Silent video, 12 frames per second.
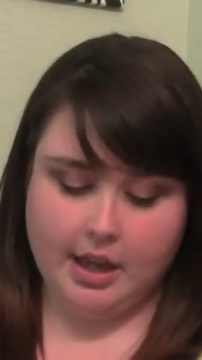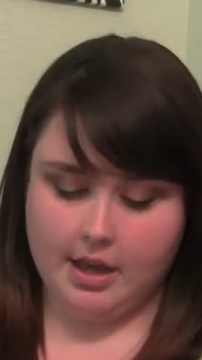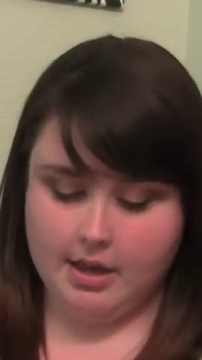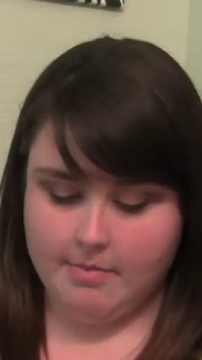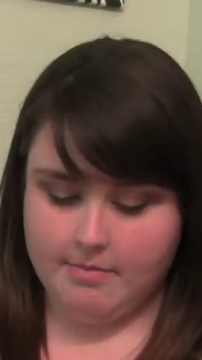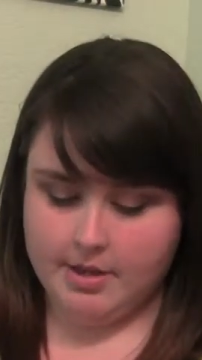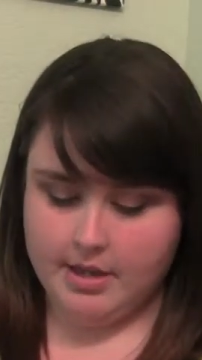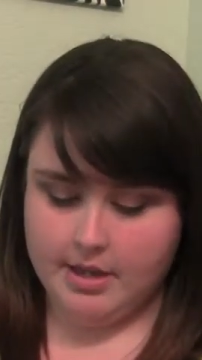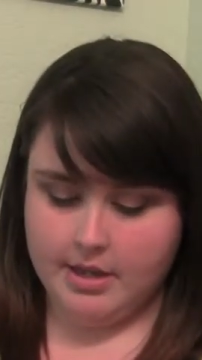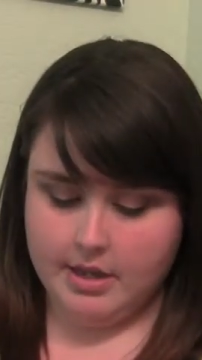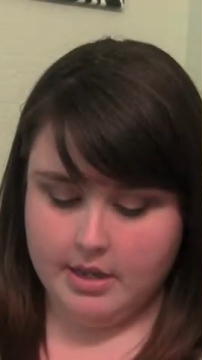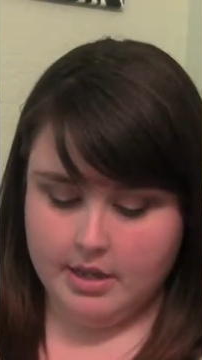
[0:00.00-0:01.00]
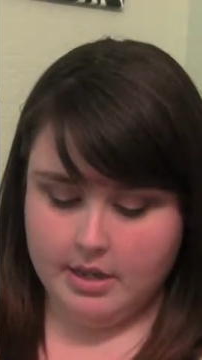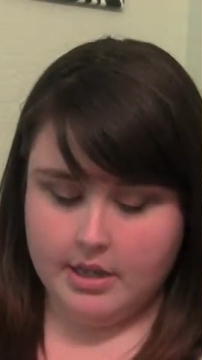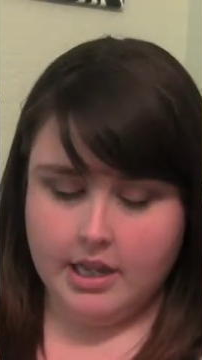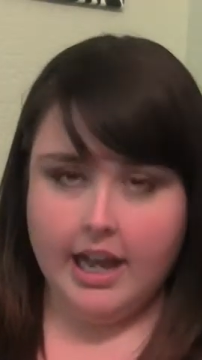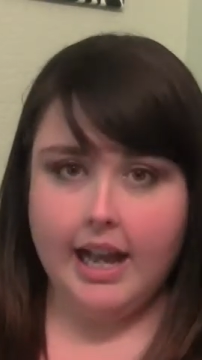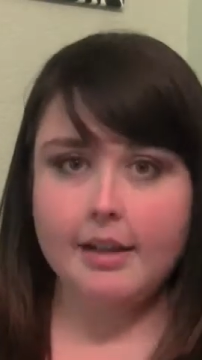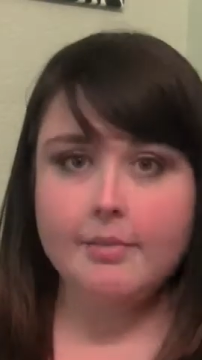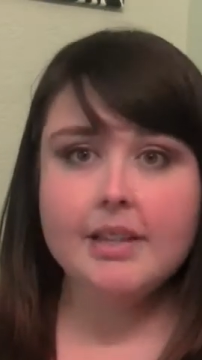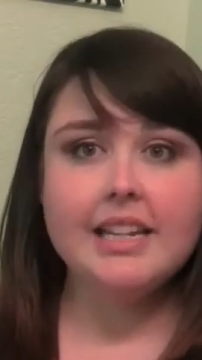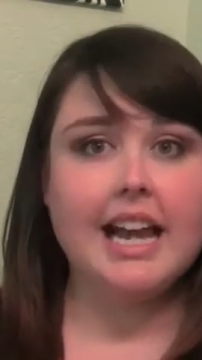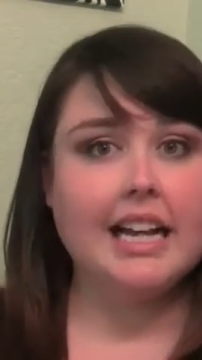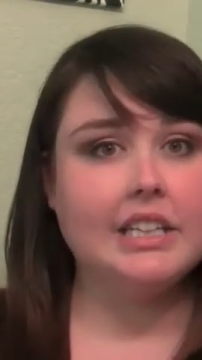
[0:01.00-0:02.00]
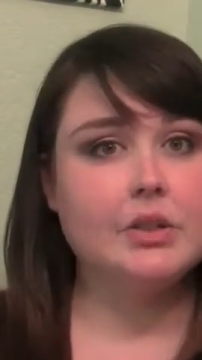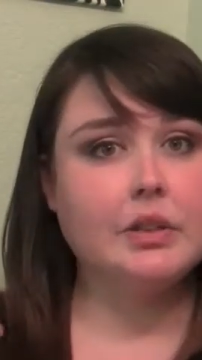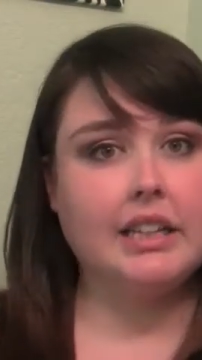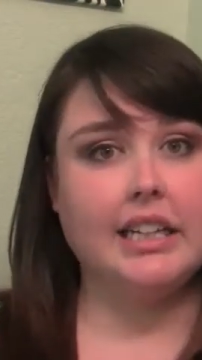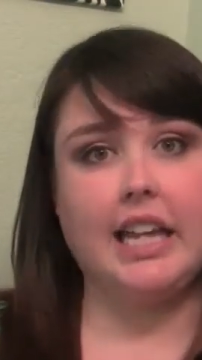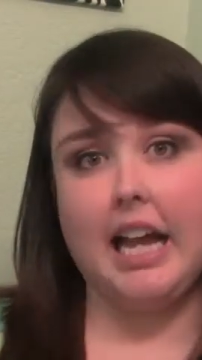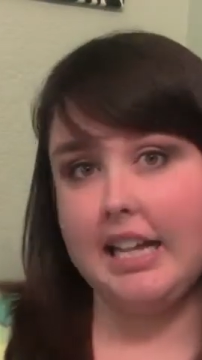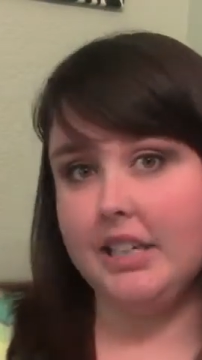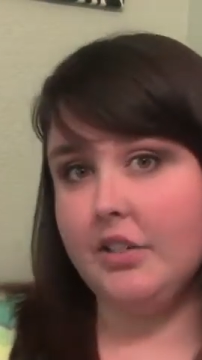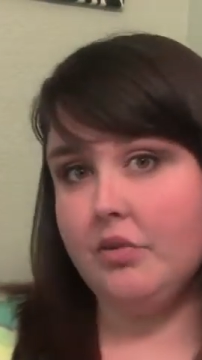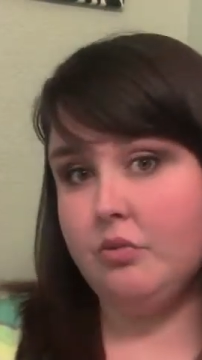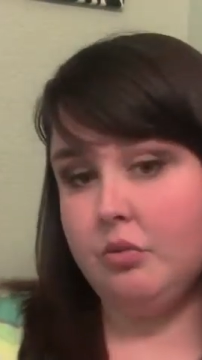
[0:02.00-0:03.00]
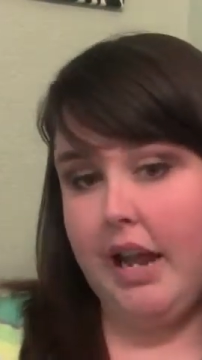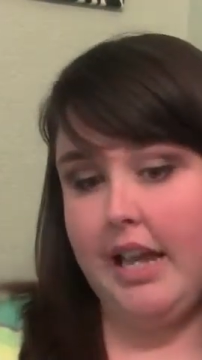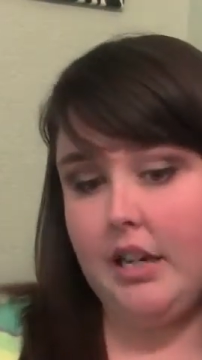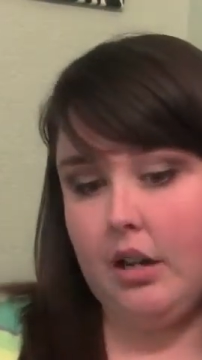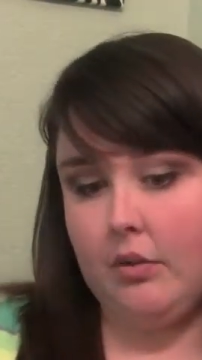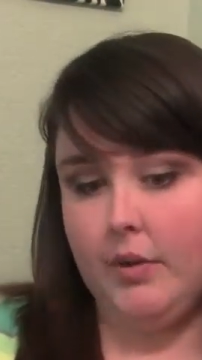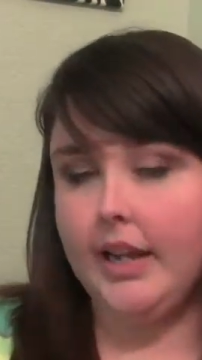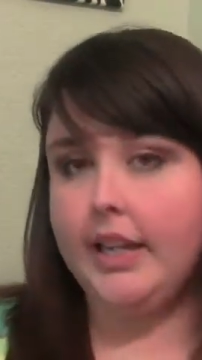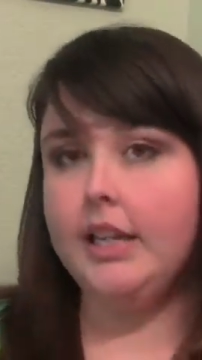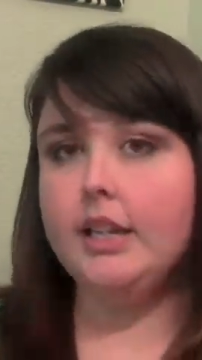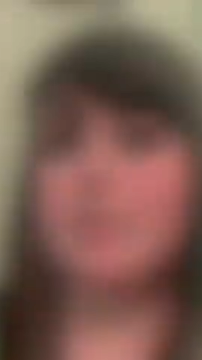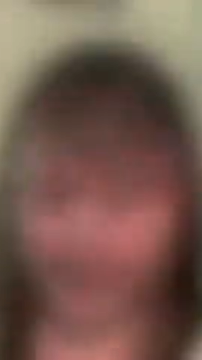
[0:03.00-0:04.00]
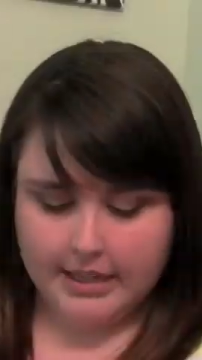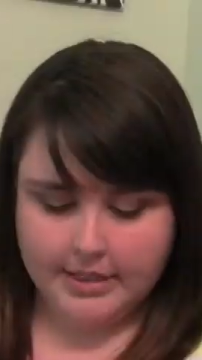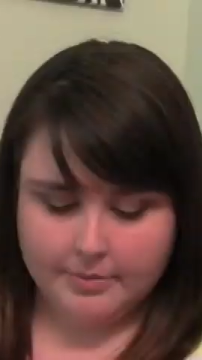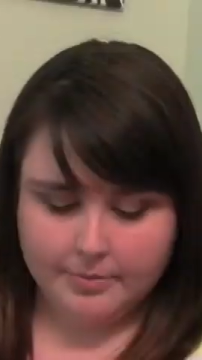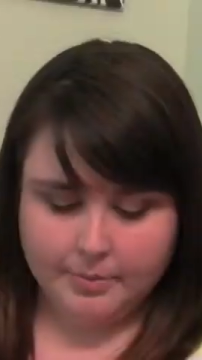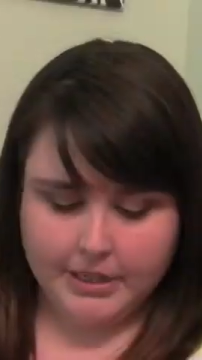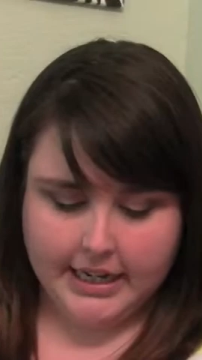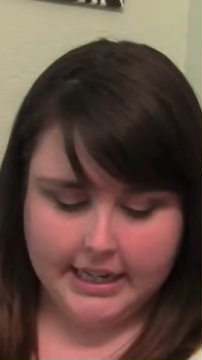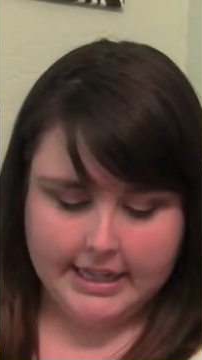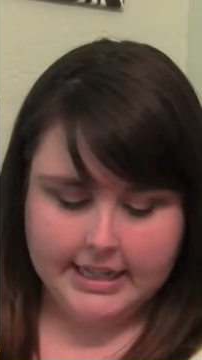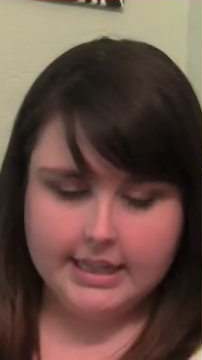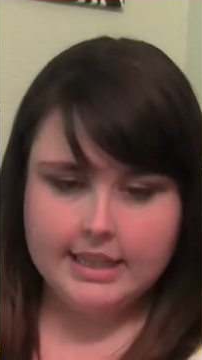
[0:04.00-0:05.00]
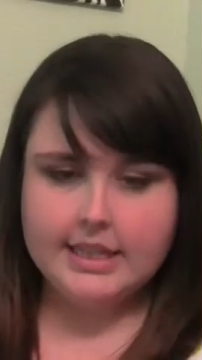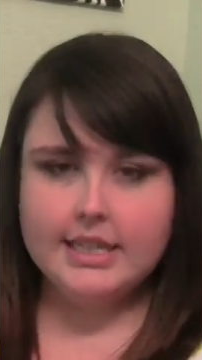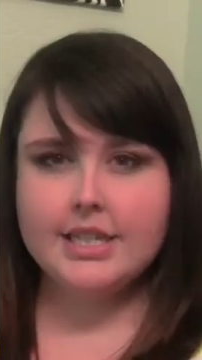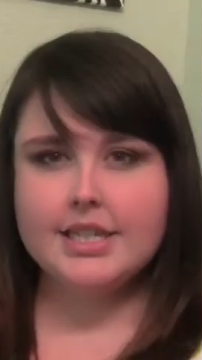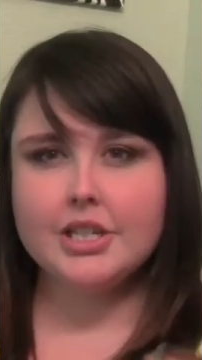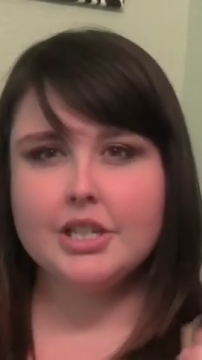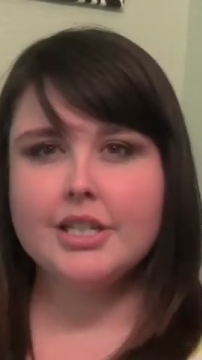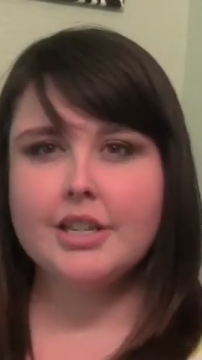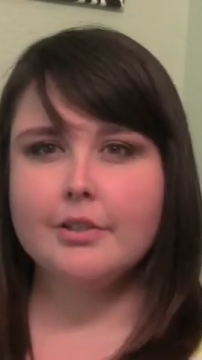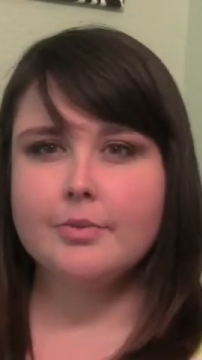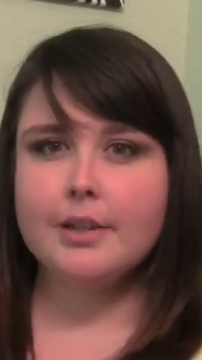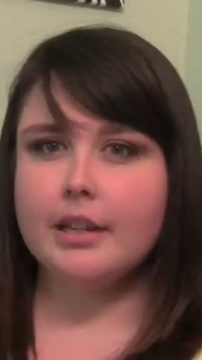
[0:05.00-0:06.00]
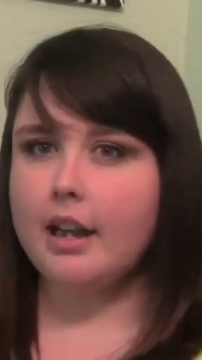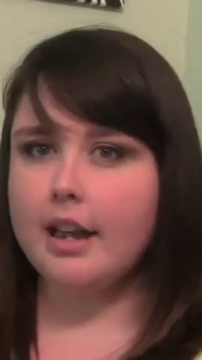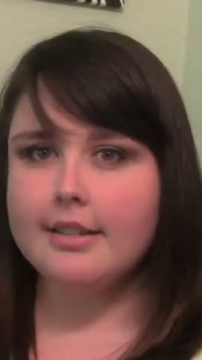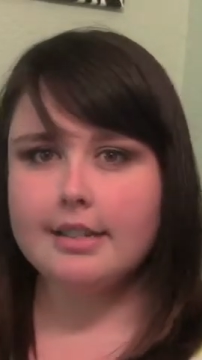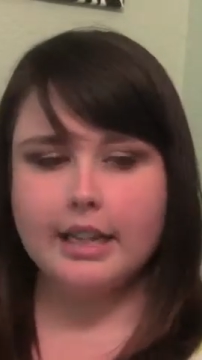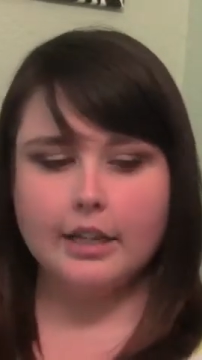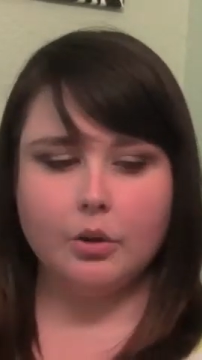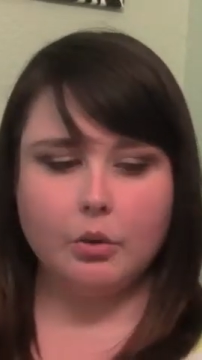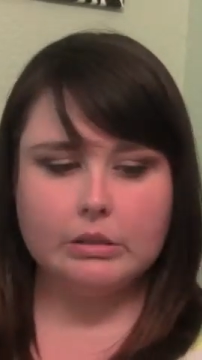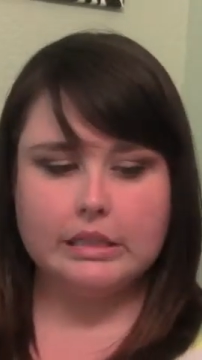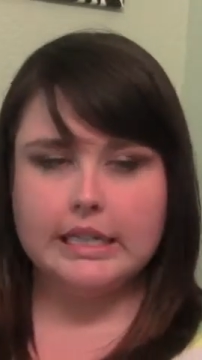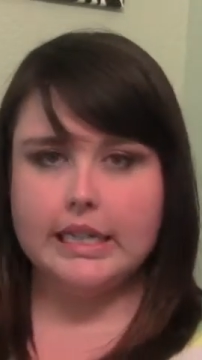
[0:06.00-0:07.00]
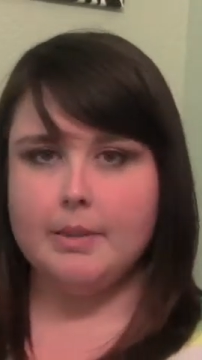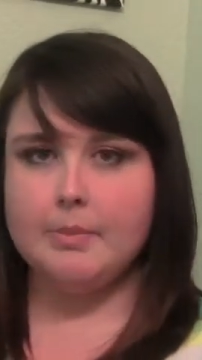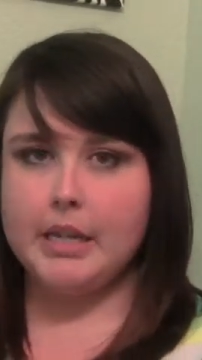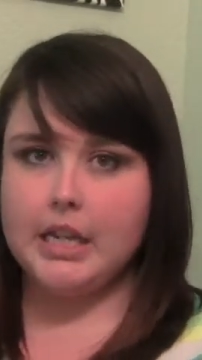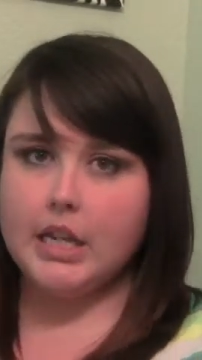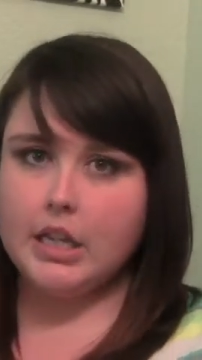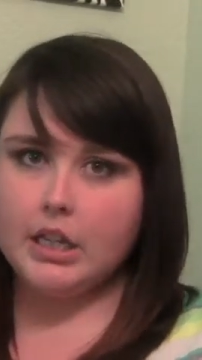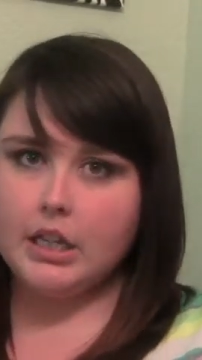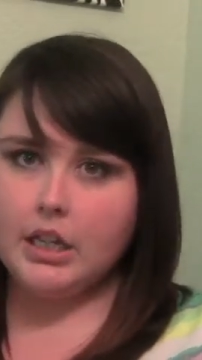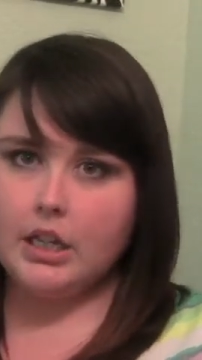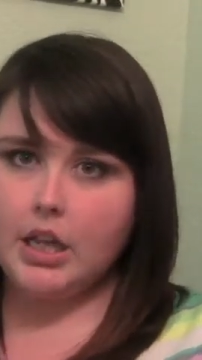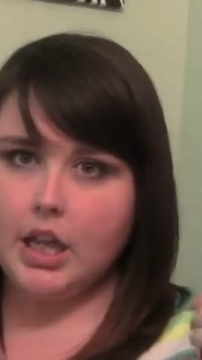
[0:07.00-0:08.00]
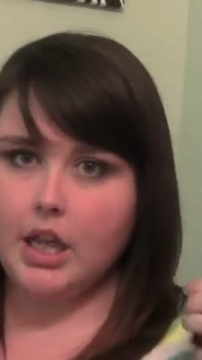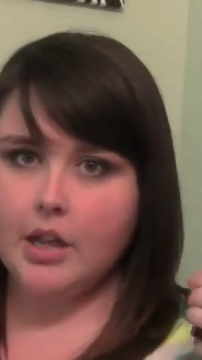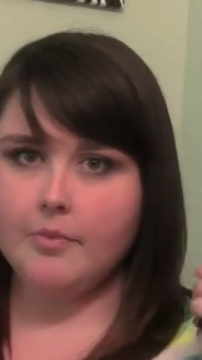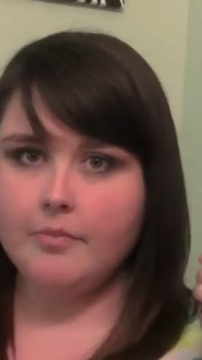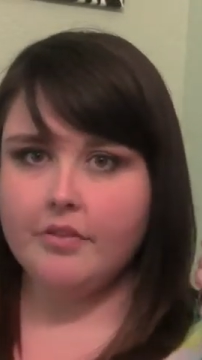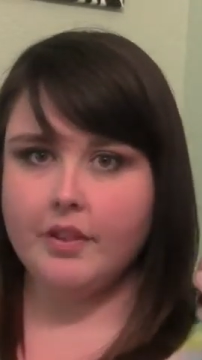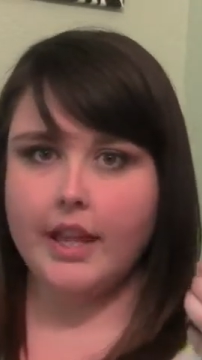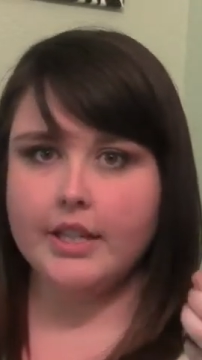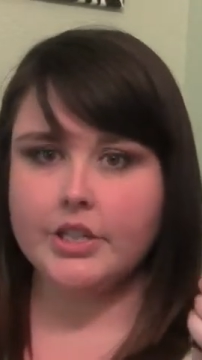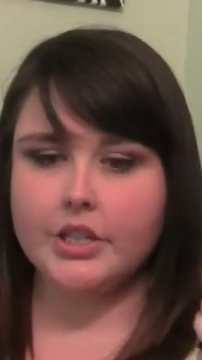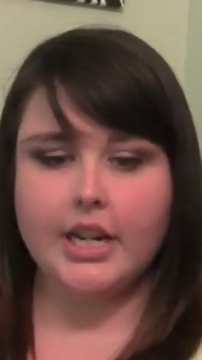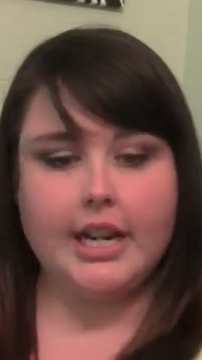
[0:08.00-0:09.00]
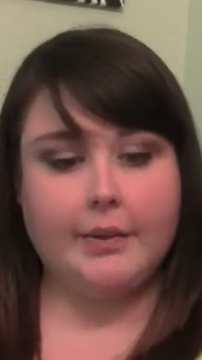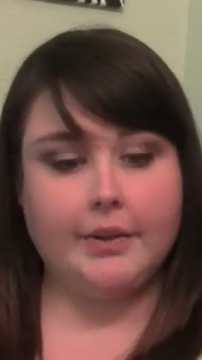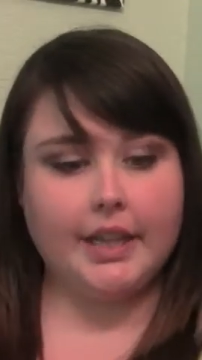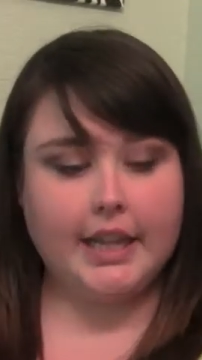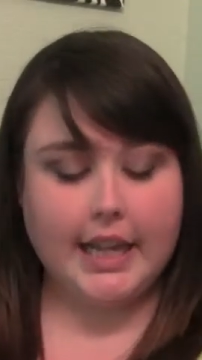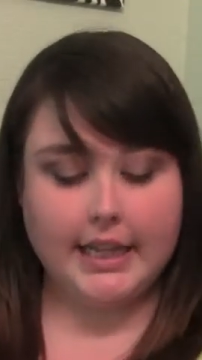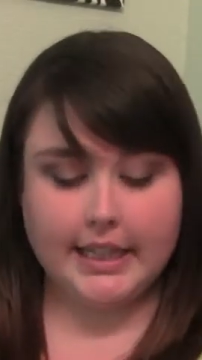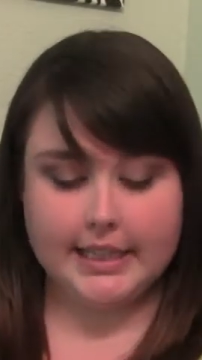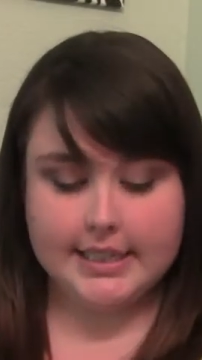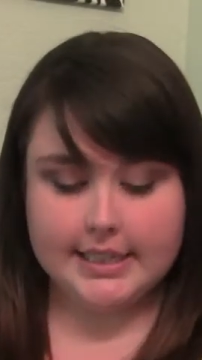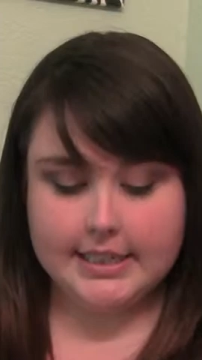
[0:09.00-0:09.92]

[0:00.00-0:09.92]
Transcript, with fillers: I'm naturally kind of red already, but I think that this just gives me a nice like golden-y pink flush, and I really like it.